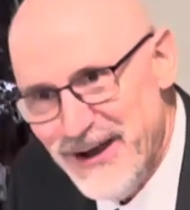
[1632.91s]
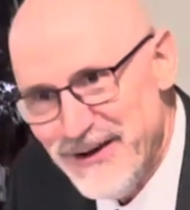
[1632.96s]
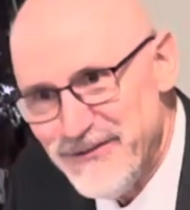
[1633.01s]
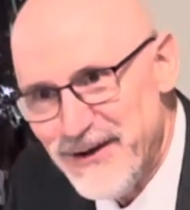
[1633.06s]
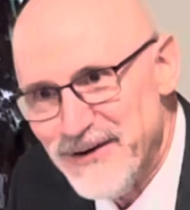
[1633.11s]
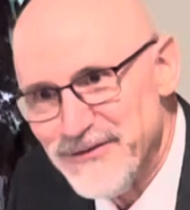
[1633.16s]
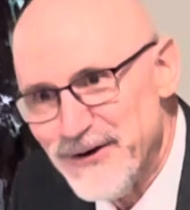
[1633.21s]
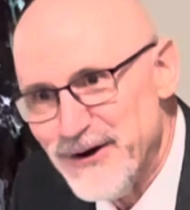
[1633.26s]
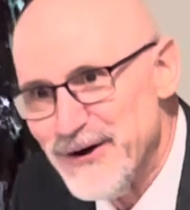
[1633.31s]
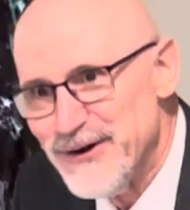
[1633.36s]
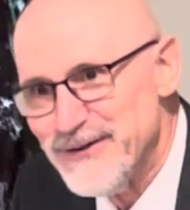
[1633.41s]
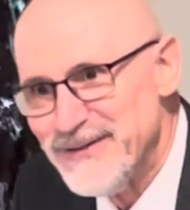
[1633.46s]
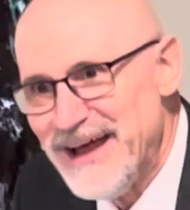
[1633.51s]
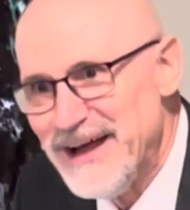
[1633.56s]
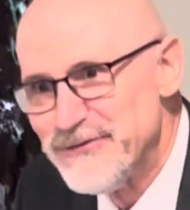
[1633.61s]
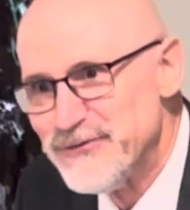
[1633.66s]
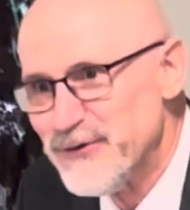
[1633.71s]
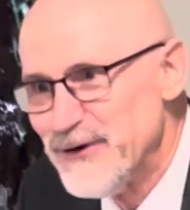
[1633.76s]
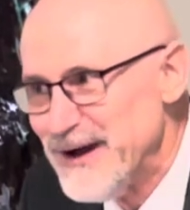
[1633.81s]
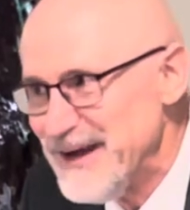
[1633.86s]
Have you ever heard
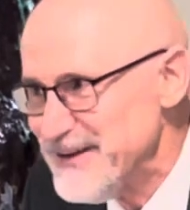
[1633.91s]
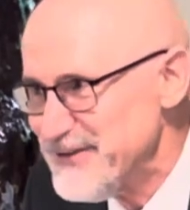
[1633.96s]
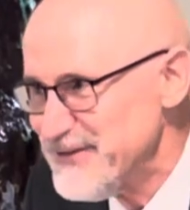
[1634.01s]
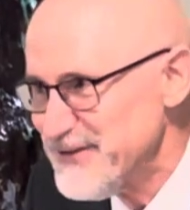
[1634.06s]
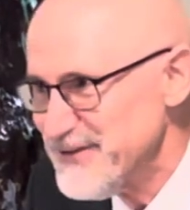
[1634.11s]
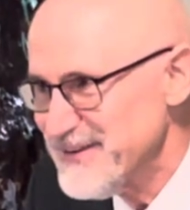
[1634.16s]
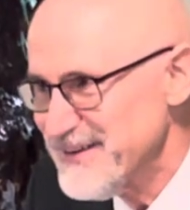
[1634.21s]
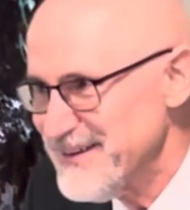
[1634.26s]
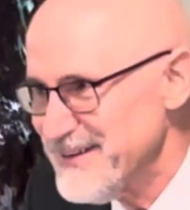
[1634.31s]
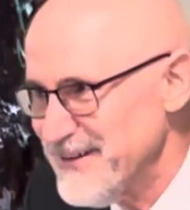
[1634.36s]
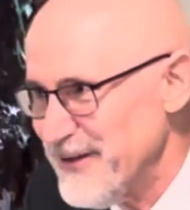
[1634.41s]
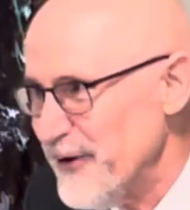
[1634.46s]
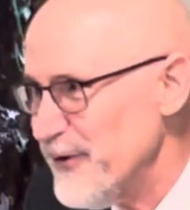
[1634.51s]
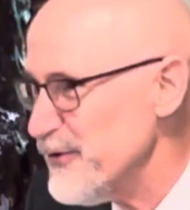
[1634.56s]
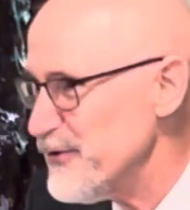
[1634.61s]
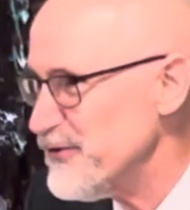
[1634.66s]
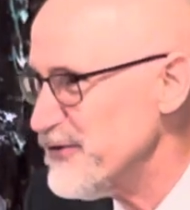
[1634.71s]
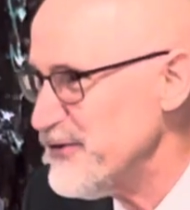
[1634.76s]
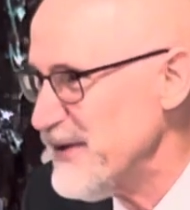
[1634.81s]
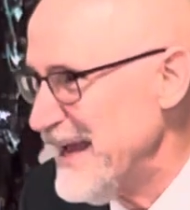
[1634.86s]
that phrase? The
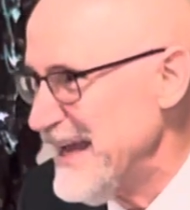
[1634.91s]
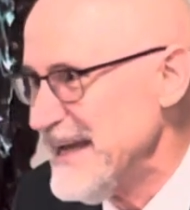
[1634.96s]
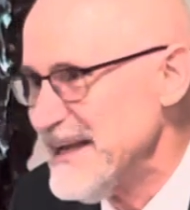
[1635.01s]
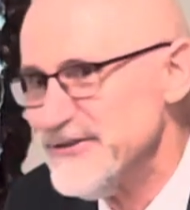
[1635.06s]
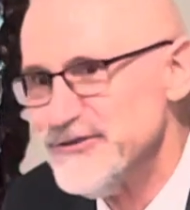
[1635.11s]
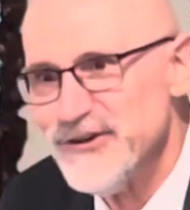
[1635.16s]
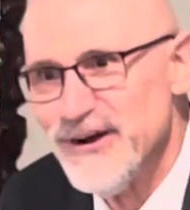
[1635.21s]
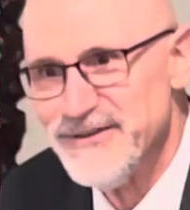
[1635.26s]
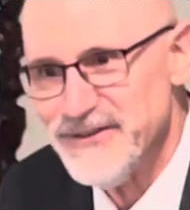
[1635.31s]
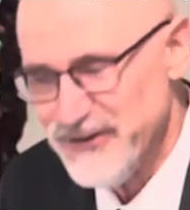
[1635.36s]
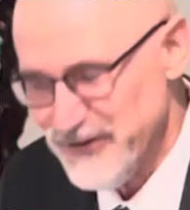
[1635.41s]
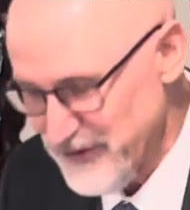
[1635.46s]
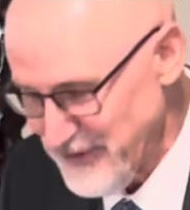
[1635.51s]
old sage on the